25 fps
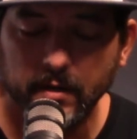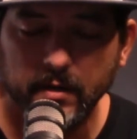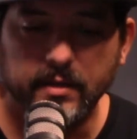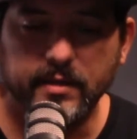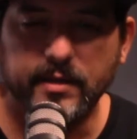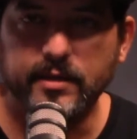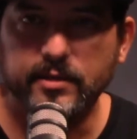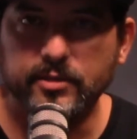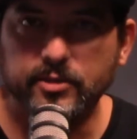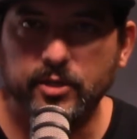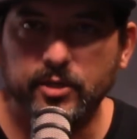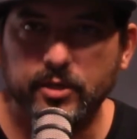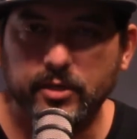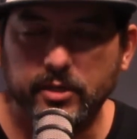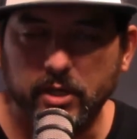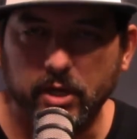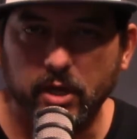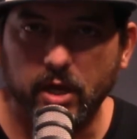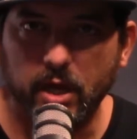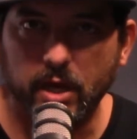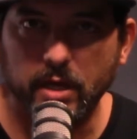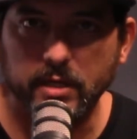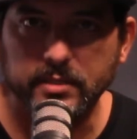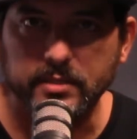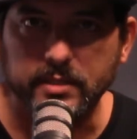in your
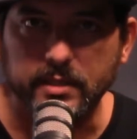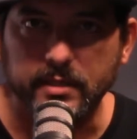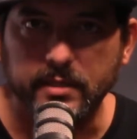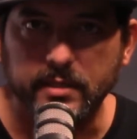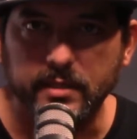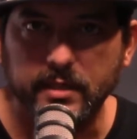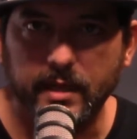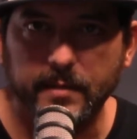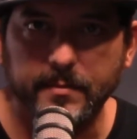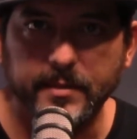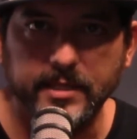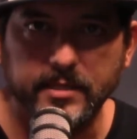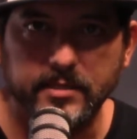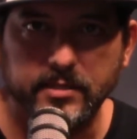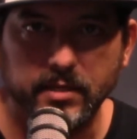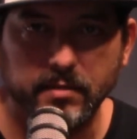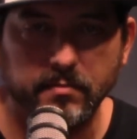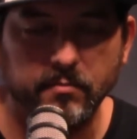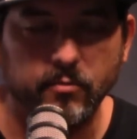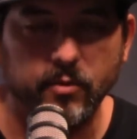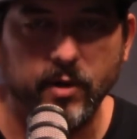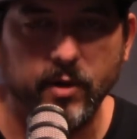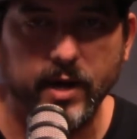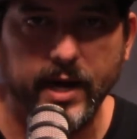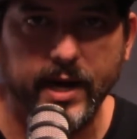closet. I mean,
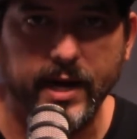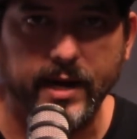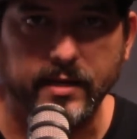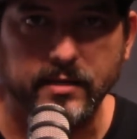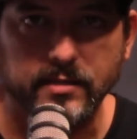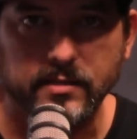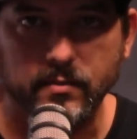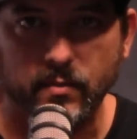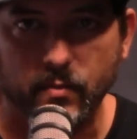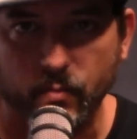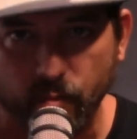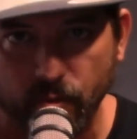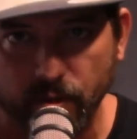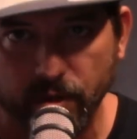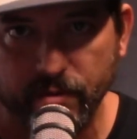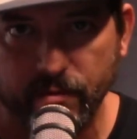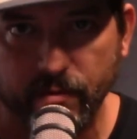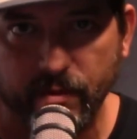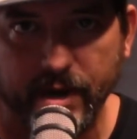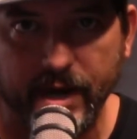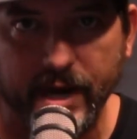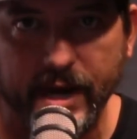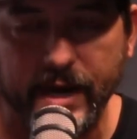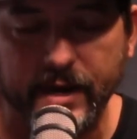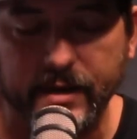some racks, one
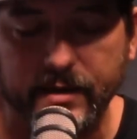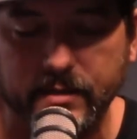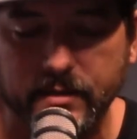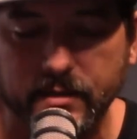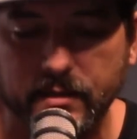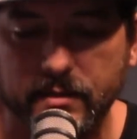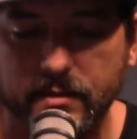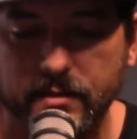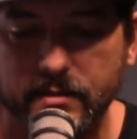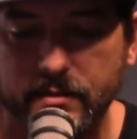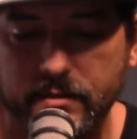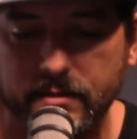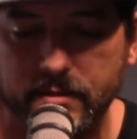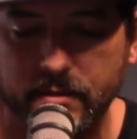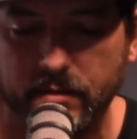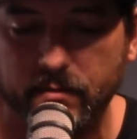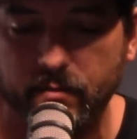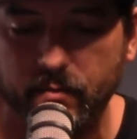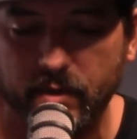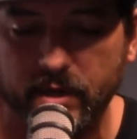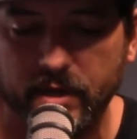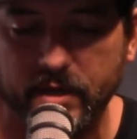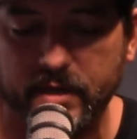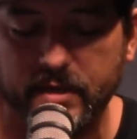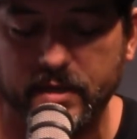rack could
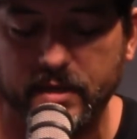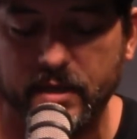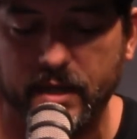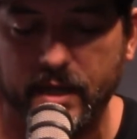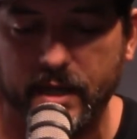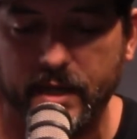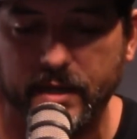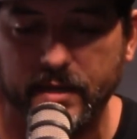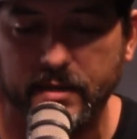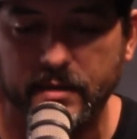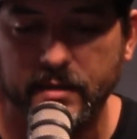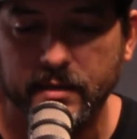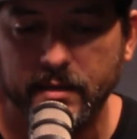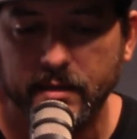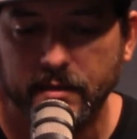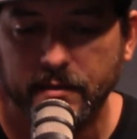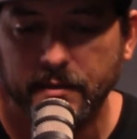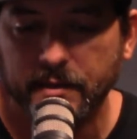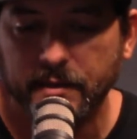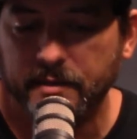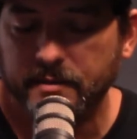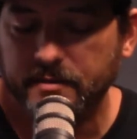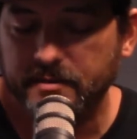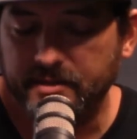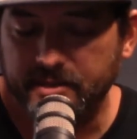run a client
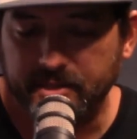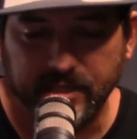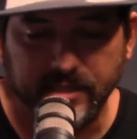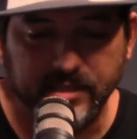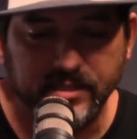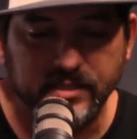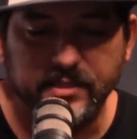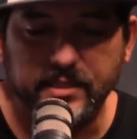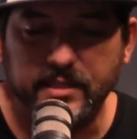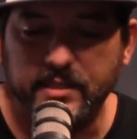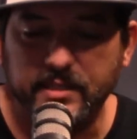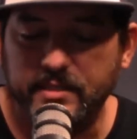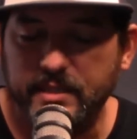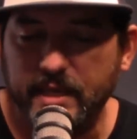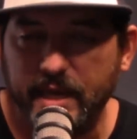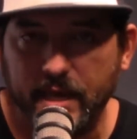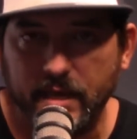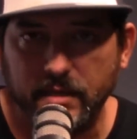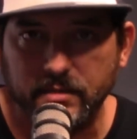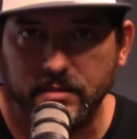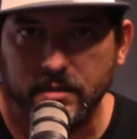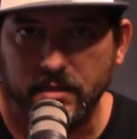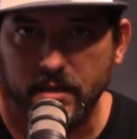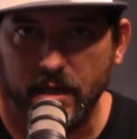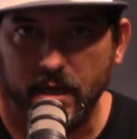
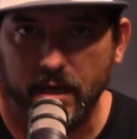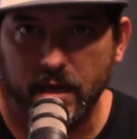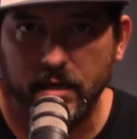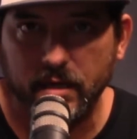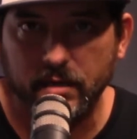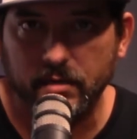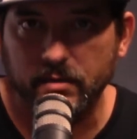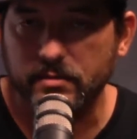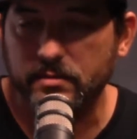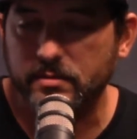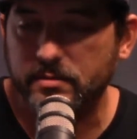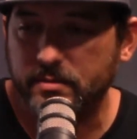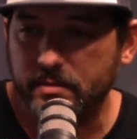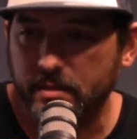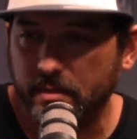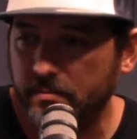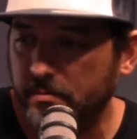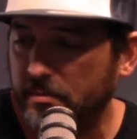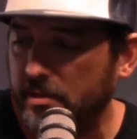$60,000. Some